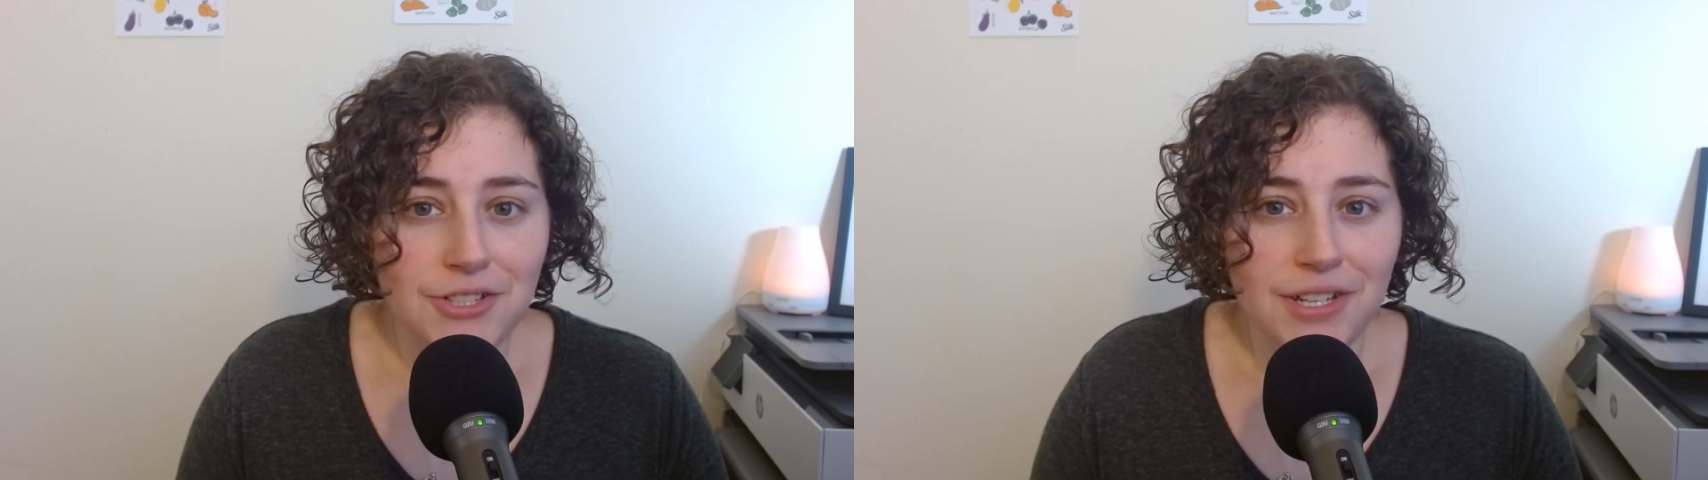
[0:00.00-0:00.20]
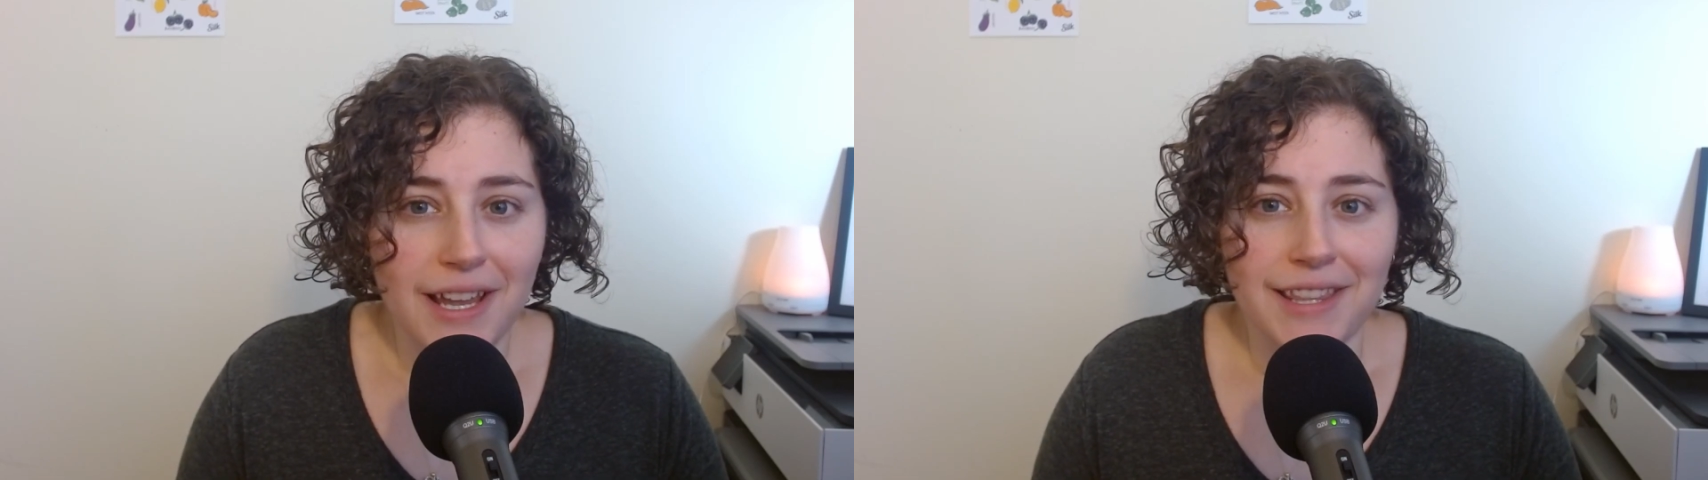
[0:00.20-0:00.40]

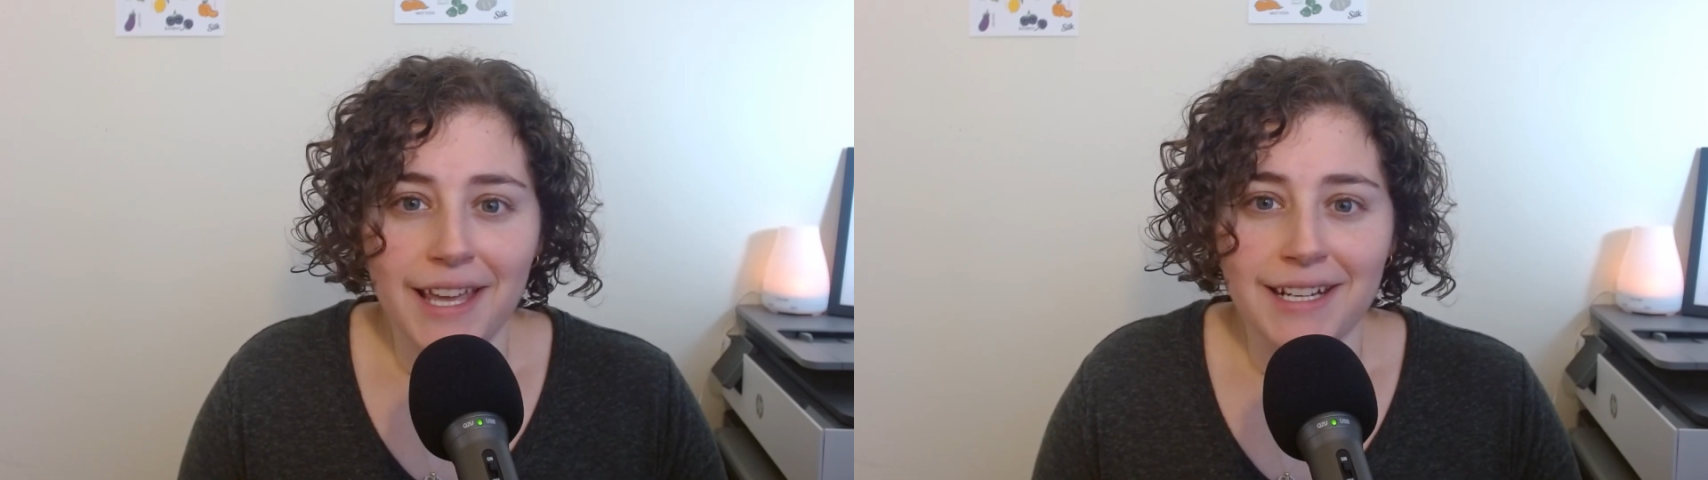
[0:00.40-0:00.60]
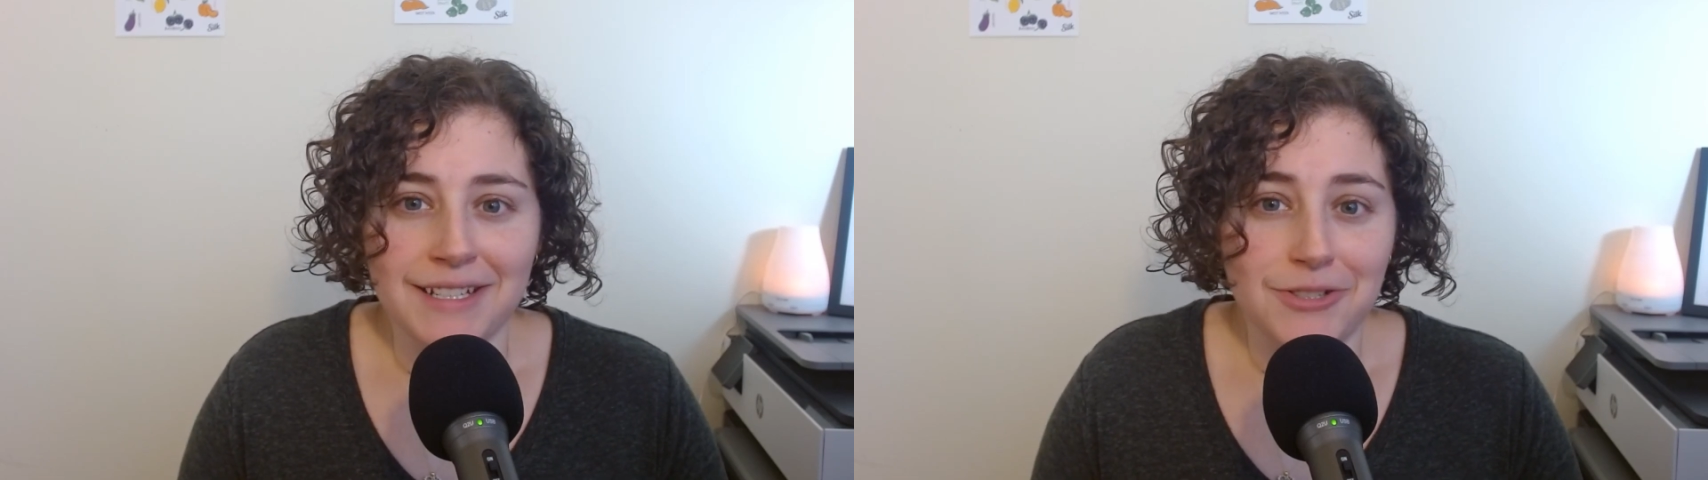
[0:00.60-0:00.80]
and
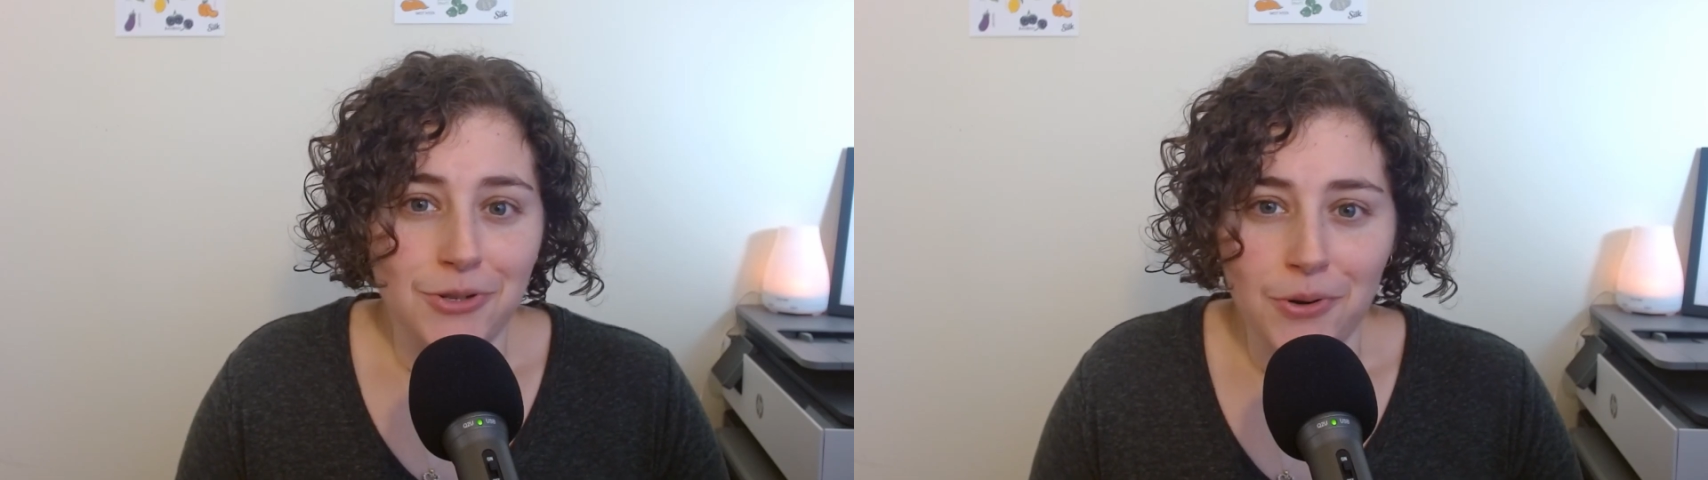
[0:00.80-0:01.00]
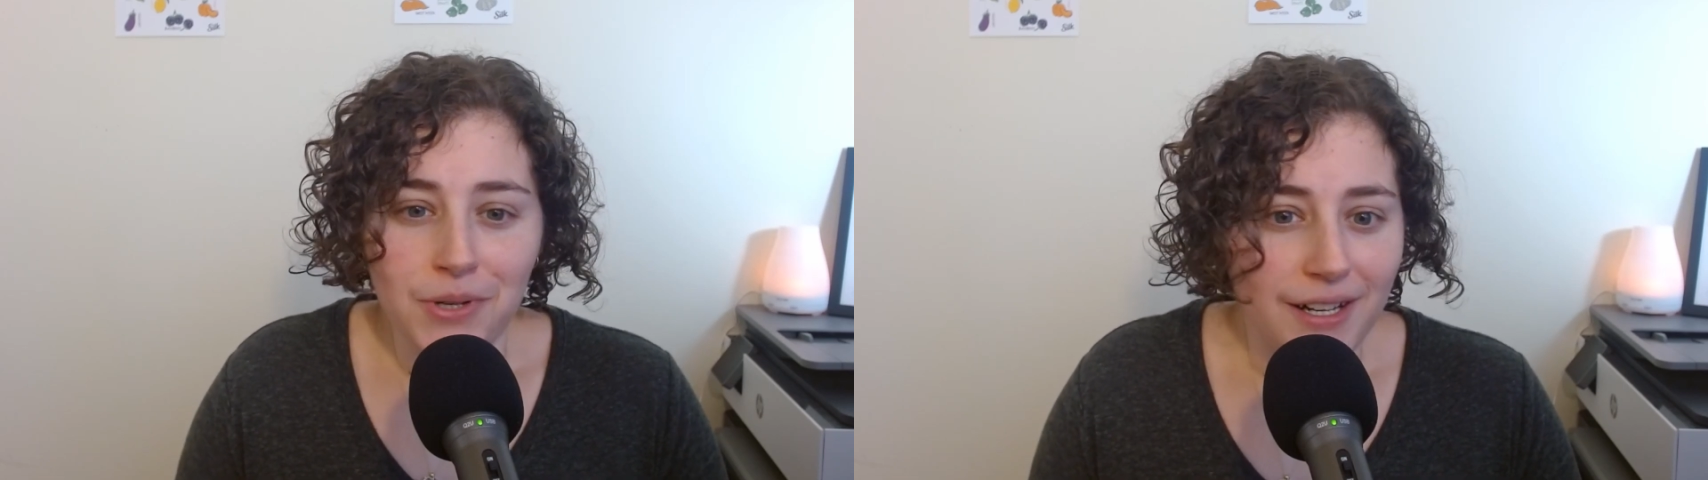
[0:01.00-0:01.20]
then
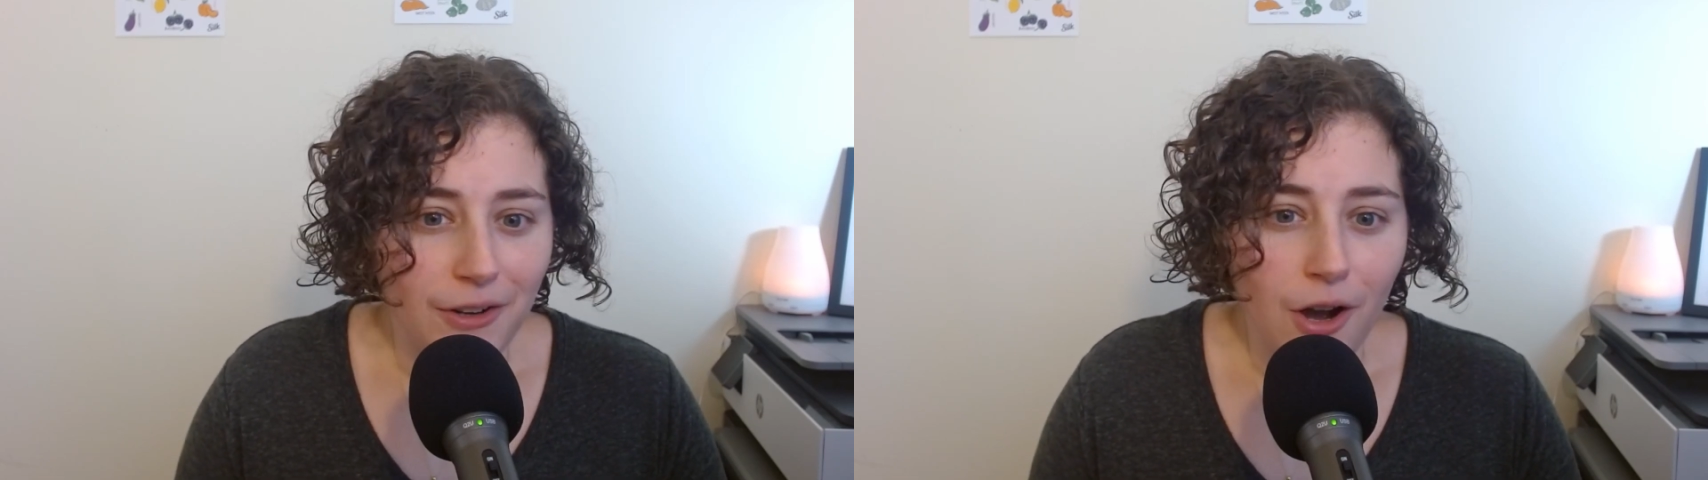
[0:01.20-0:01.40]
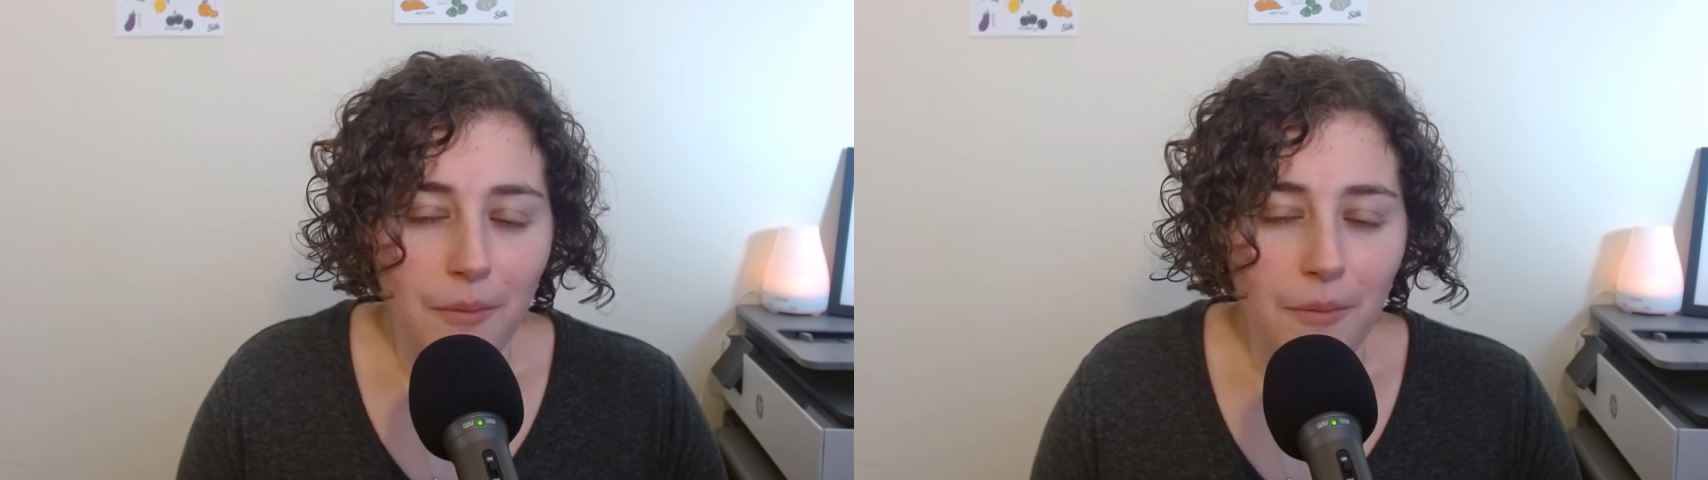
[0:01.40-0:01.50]
don't get a call